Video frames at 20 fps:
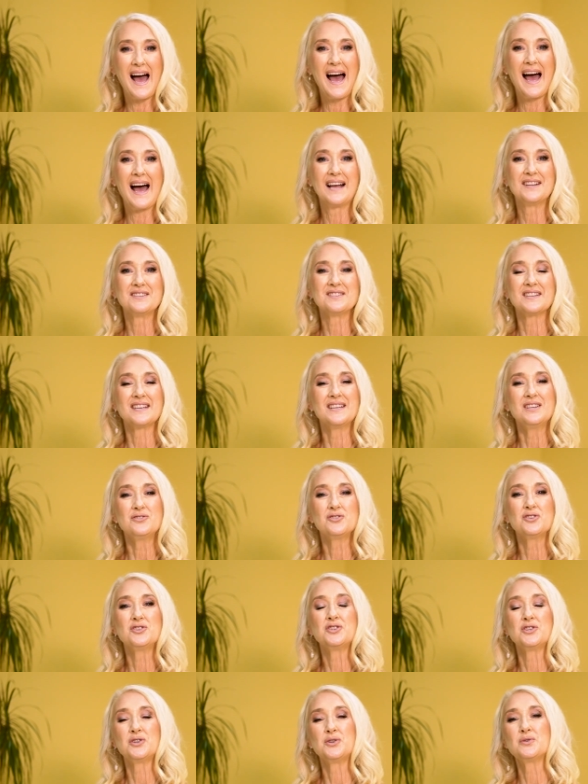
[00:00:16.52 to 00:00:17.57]
and
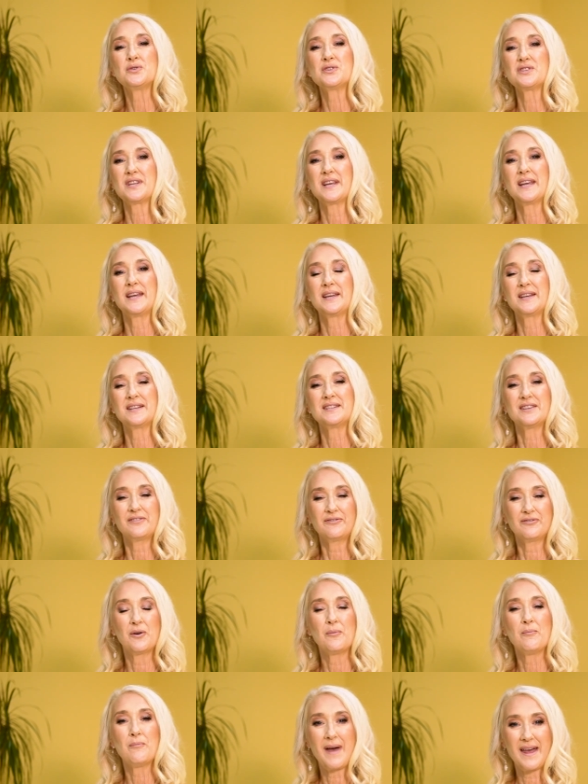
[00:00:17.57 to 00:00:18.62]
introducing
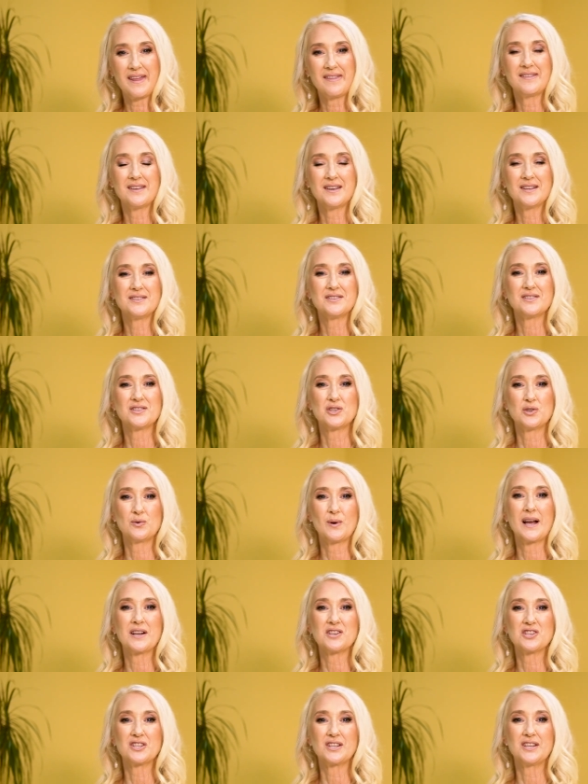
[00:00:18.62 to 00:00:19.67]
different methods to
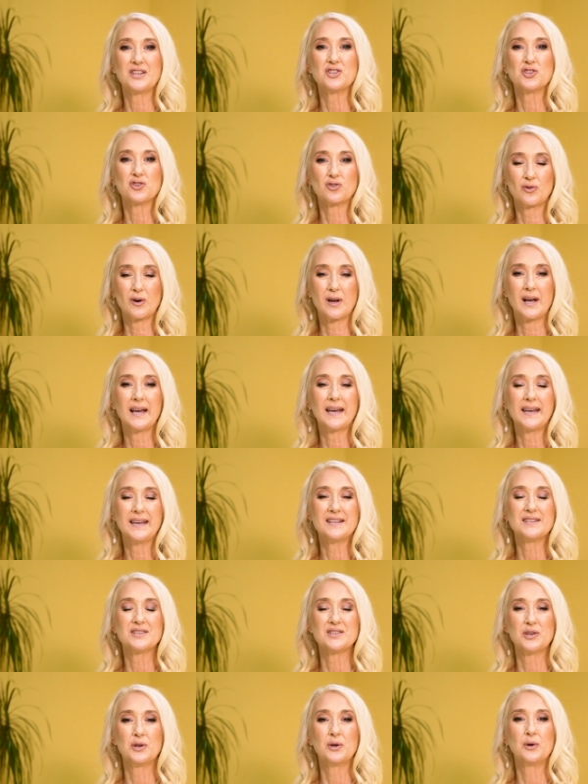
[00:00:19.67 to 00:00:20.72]
actually
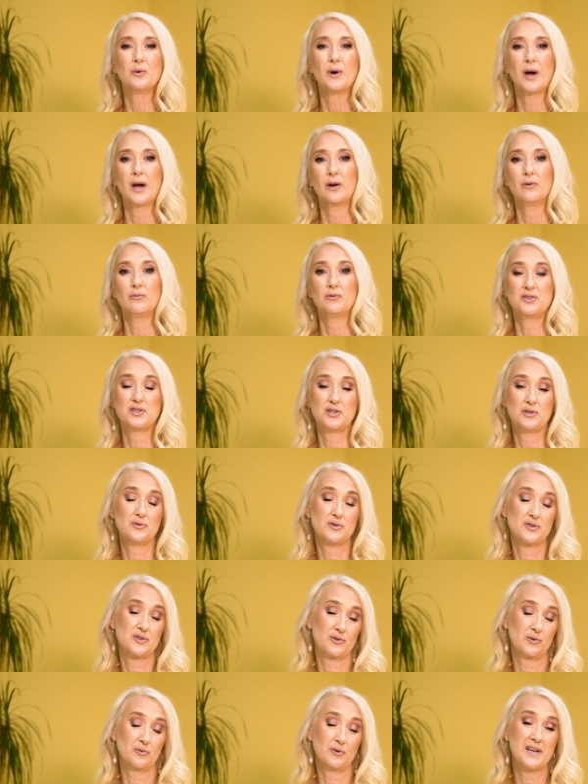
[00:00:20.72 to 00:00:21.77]
try to uh,
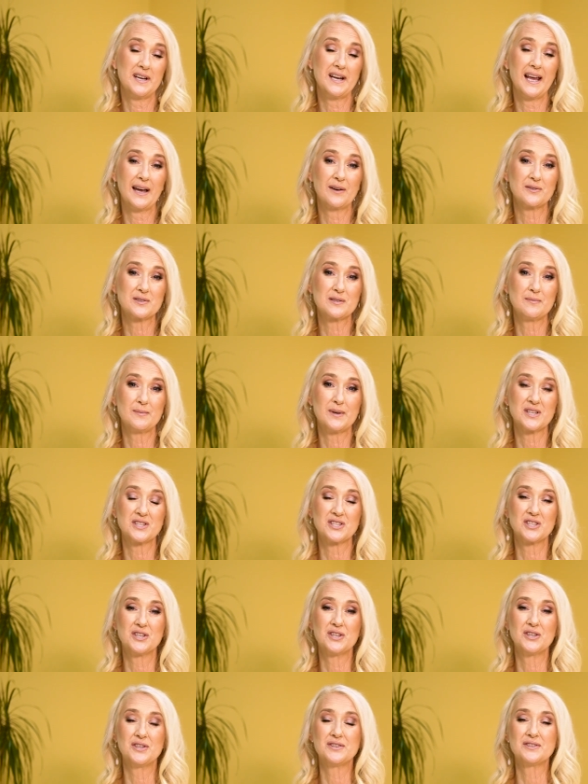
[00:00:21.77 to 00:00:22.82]
reduce greenhouse
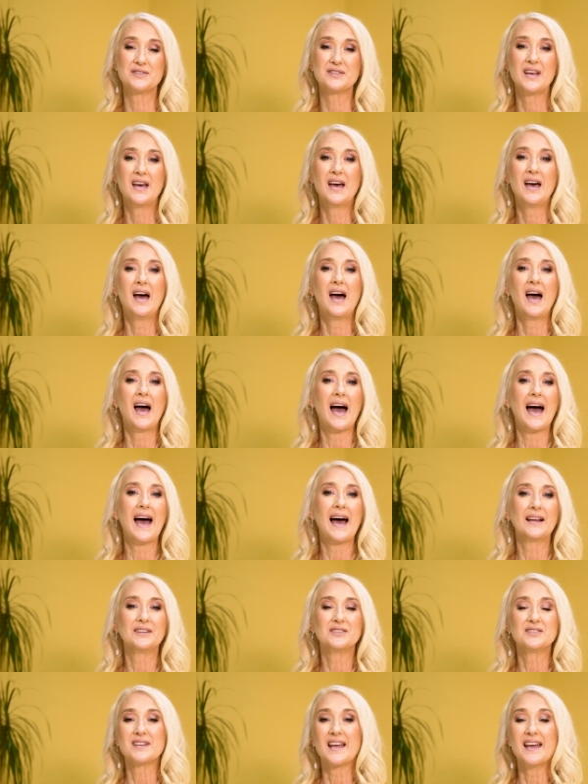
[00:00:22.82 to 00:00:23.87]
emissions
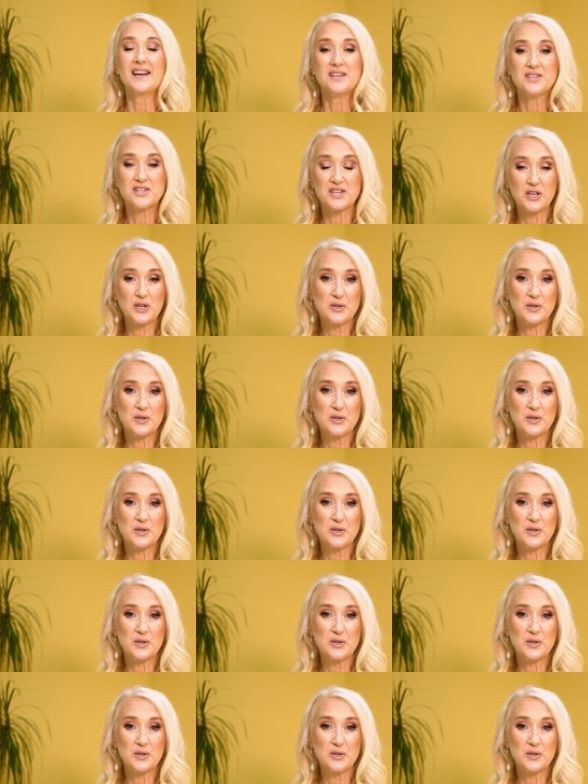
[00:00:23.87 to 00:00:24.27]
and energy